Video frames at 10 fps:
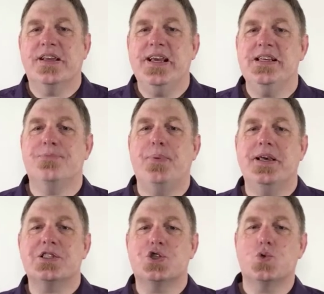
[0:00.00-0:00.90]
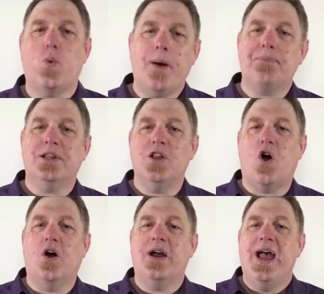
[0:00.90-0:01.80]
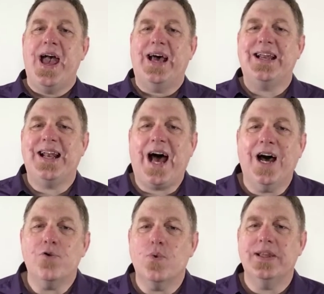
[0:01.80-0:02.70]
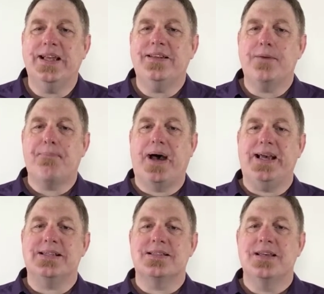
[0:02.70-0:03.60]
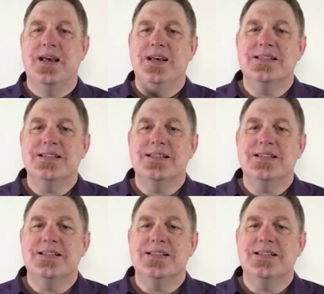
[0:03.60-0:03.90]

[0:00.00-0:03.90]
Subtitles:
that he's being swept along at an unrelenting pace,